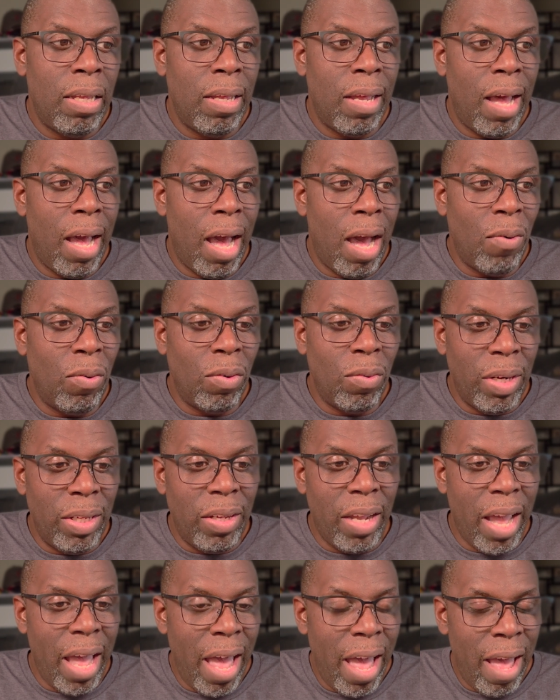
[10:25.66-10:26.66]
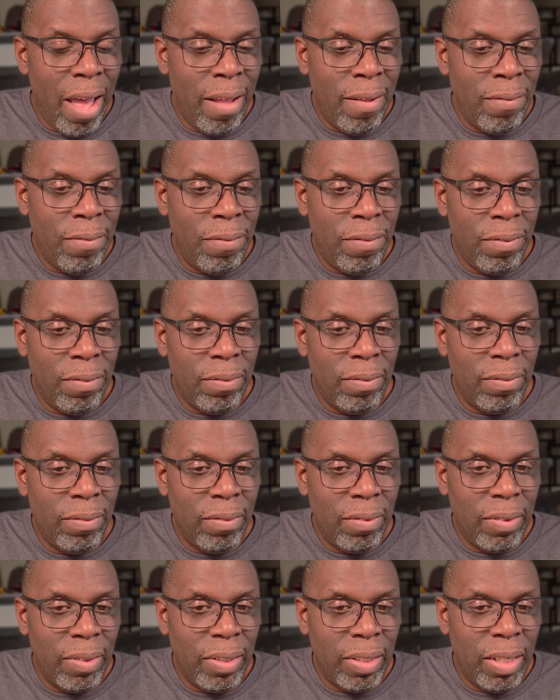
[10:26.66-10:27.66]
I would rather have
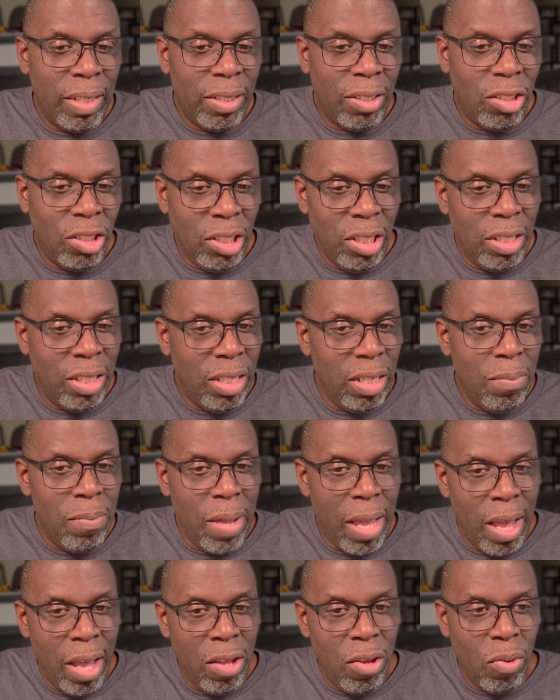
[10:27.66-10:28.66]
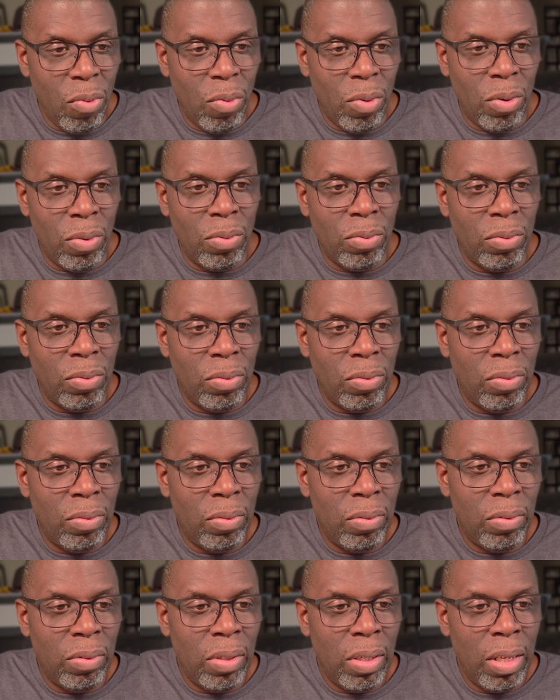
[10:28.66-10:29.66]
a GT manual
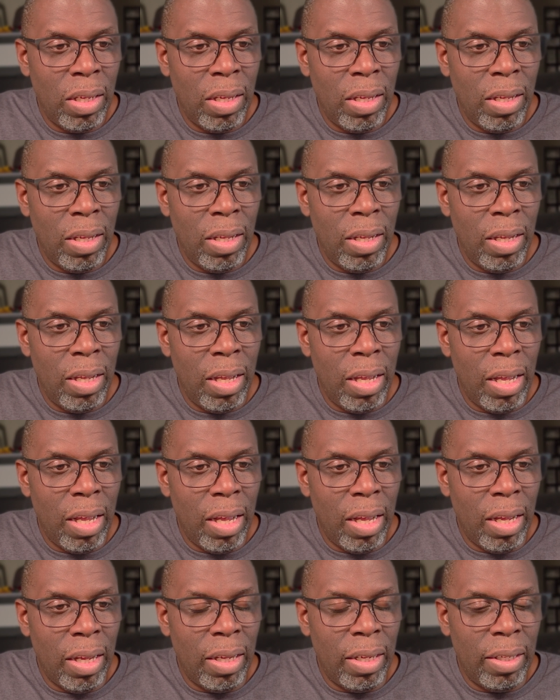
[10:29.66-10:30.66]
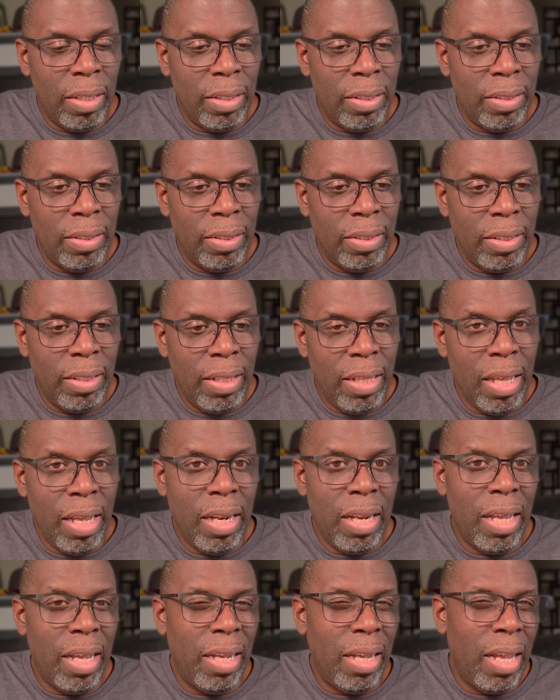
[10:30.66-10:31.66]

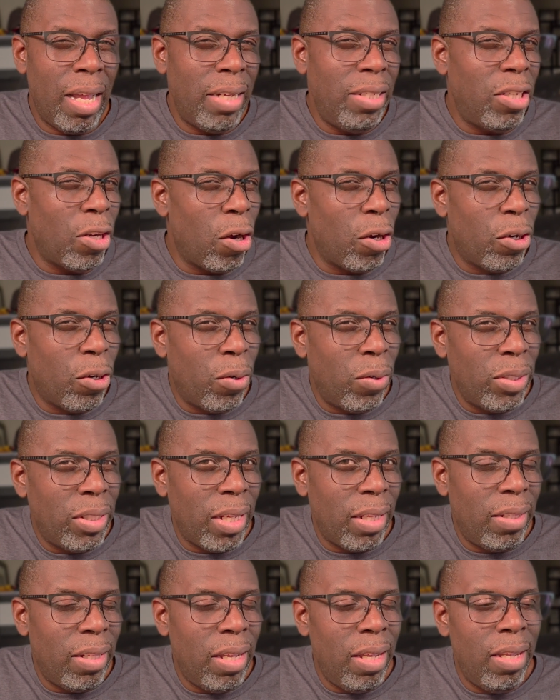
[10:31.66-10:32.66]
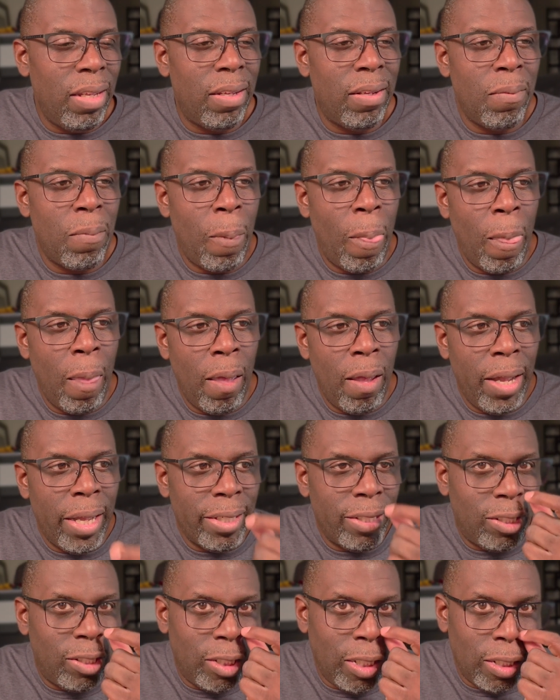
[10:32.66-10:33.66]
than a Dark Horse. I think
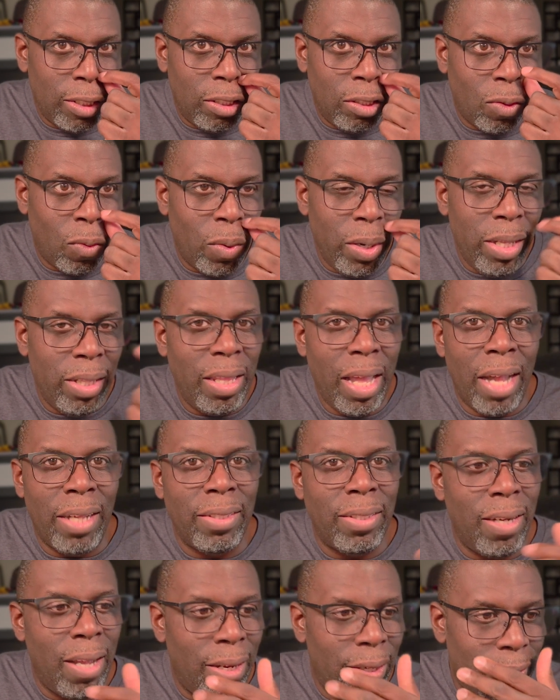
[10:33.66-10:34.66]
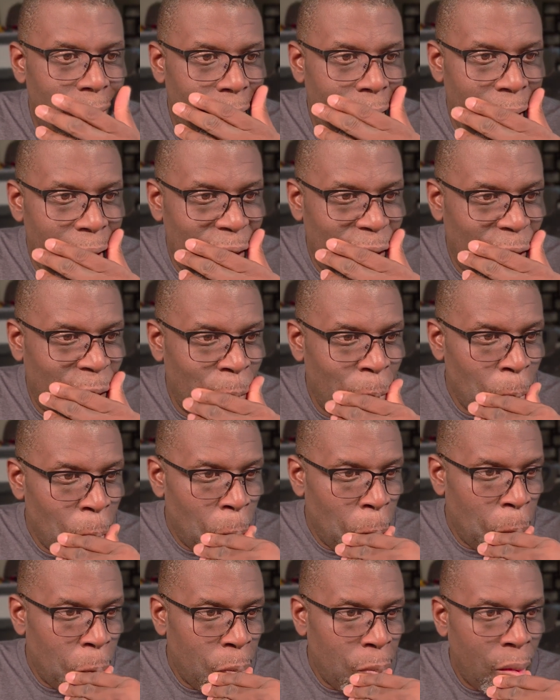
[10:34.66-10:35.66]
it's $20,000 less,
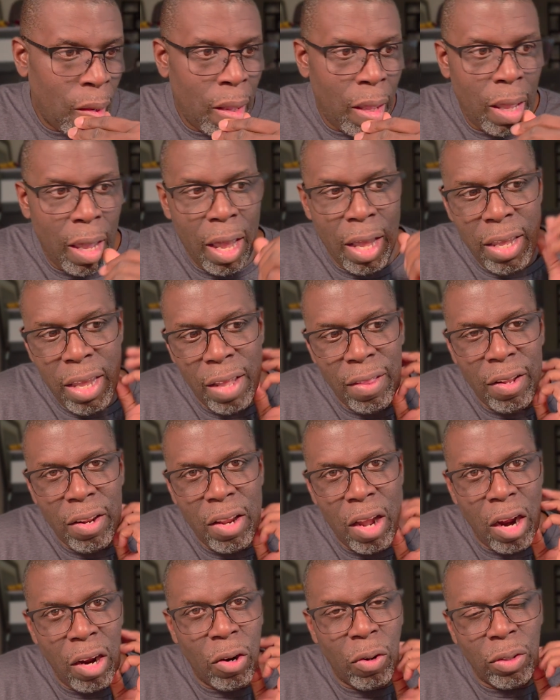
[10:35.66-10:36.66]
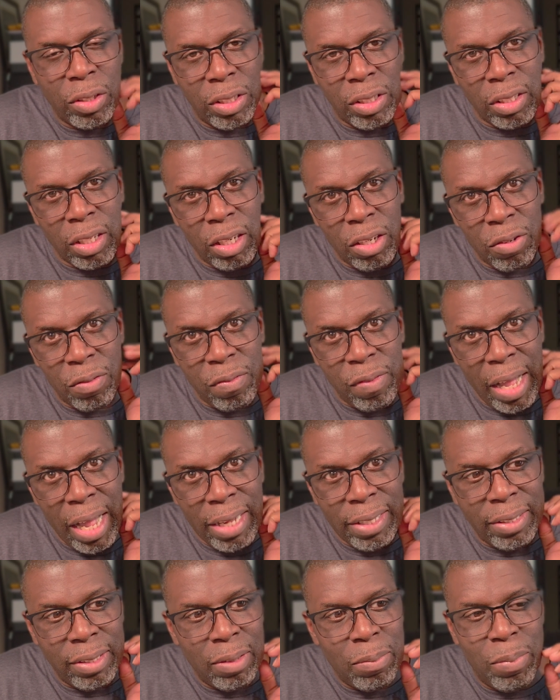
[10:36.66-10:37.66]
and yeah, the Dark Horse is a little
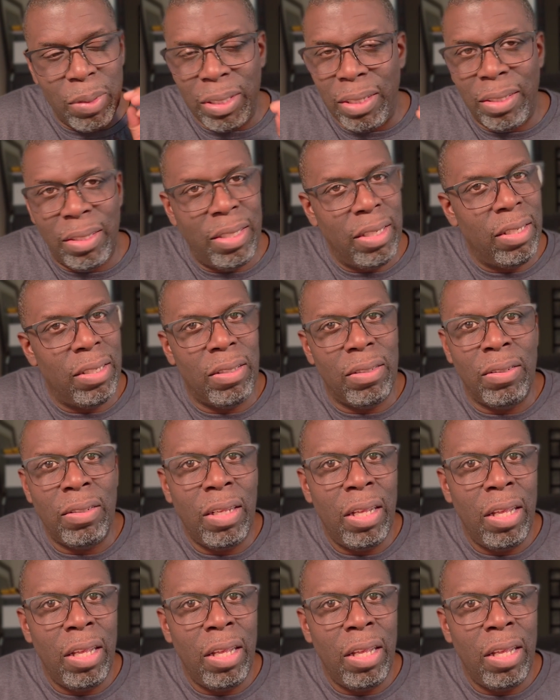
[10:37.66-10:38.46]
faster, but still,